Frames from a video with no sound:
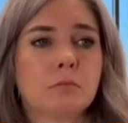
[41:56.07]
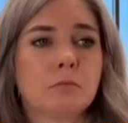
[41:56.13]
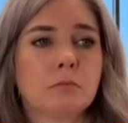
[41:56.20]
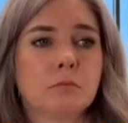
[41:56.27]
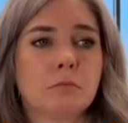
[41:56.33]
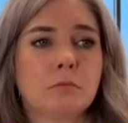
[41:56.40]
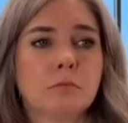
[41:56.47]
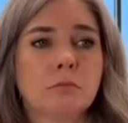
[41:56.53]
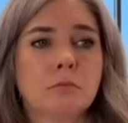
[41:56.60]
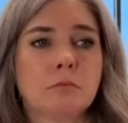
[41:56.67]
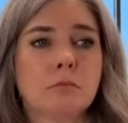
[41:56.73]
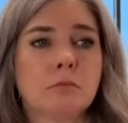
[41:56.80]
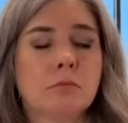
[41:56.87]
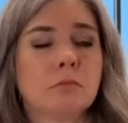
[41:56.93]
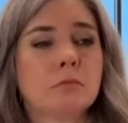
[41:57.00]

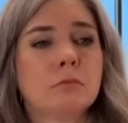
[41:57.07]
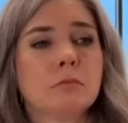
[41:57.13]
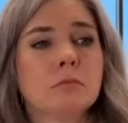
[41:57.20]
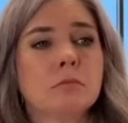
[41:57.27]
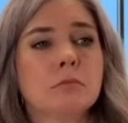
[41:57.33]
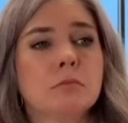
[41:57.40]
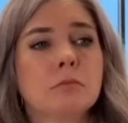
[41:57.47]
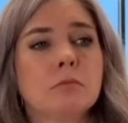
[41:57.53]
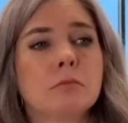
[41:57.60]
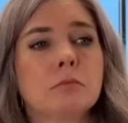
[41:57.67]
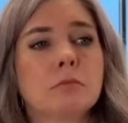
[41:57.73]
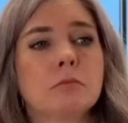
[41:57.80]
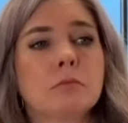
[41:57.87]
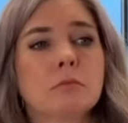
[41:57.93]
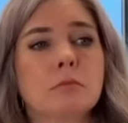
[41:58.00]

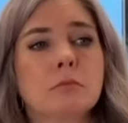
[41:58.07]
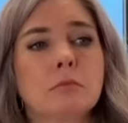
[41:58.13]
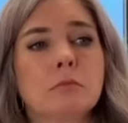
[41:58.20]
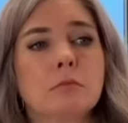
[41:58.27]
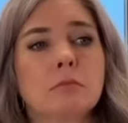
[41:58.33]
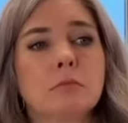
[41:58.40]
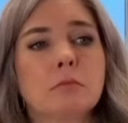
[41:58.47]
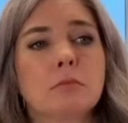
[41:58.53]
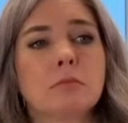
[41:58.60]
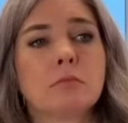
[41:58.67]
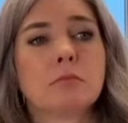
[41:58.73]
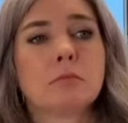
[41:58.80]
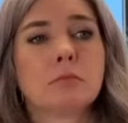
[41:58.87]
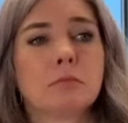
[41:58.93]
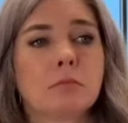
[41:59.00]

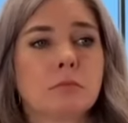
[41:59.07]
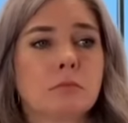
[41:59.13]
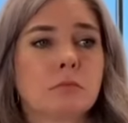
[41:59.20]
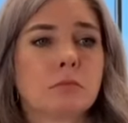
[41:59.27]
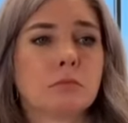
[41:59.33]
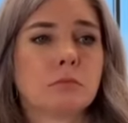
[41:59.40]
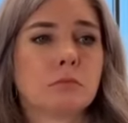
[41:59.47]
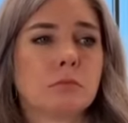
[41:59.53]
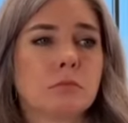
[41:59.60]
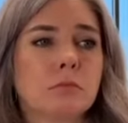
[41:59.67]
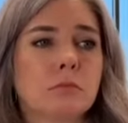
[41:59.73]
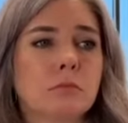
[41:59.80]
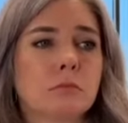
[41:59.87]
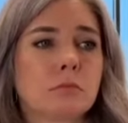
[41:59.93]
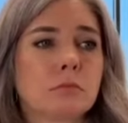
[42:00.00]

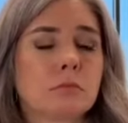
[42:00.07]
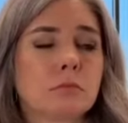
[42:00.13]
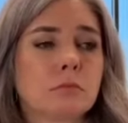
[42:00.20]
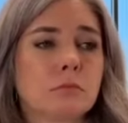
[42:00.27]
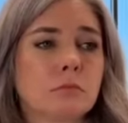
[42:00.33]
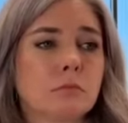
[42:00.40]
[no speech]